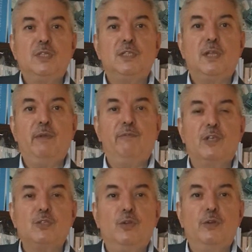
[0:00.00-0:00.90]
systemic
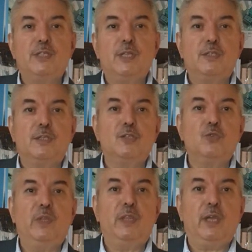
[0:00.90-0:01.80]
vascular
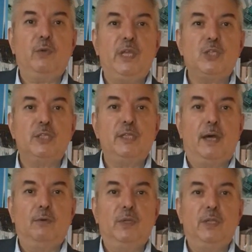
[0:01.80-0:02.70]
resistance with the equation
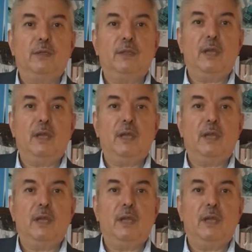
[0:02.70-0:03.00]
down here?